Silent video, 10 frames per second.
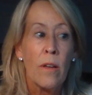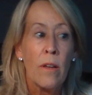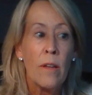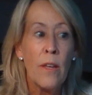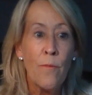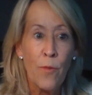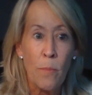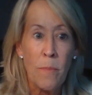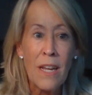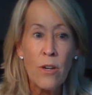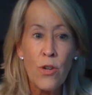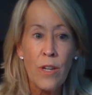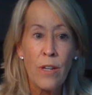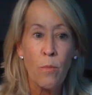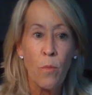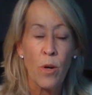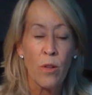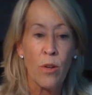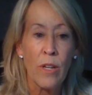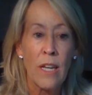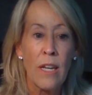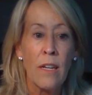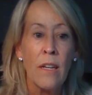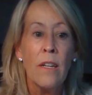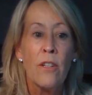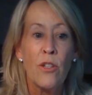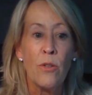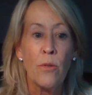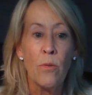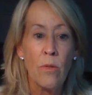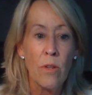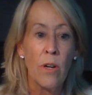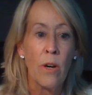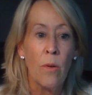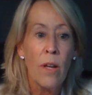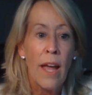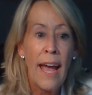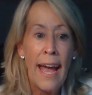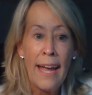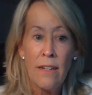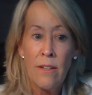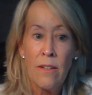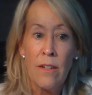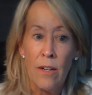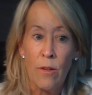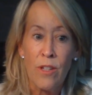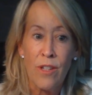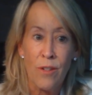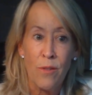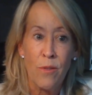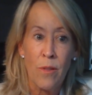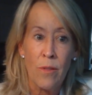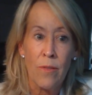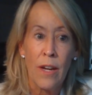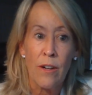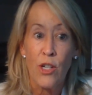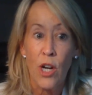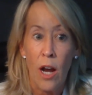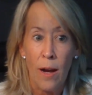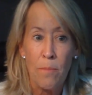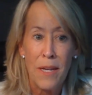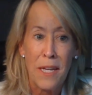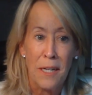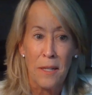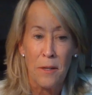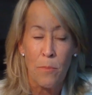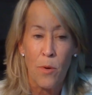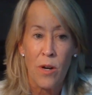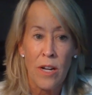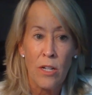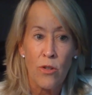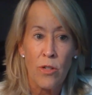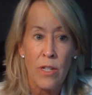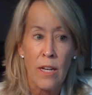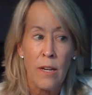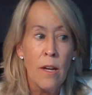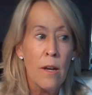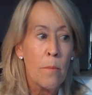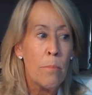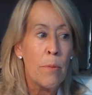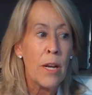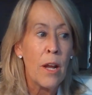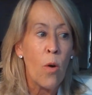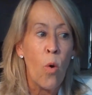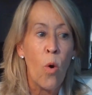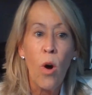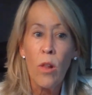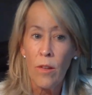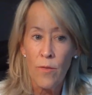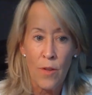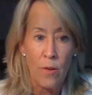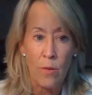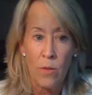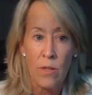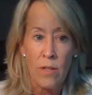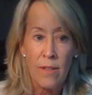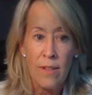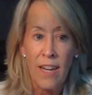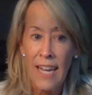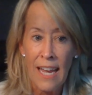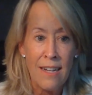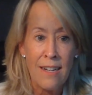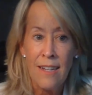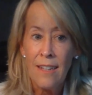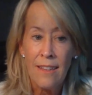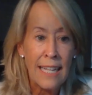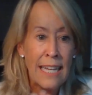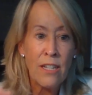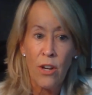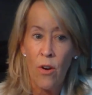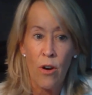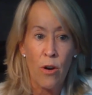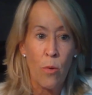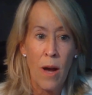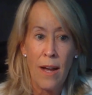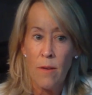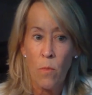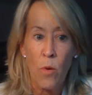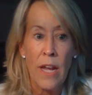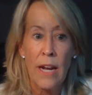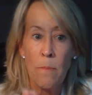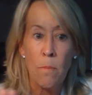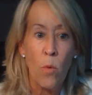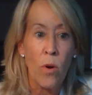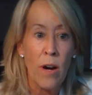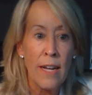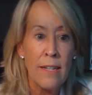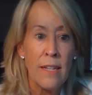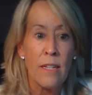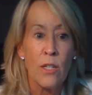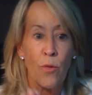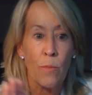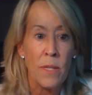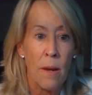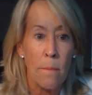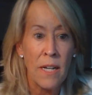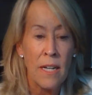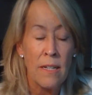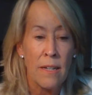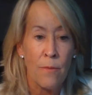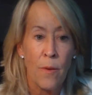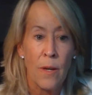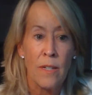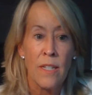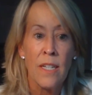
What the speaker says: information. We're looking to, add, to their job, make it a little more interesting. But all of those, again, lead to ROI. We're getting more ideas from somebody different,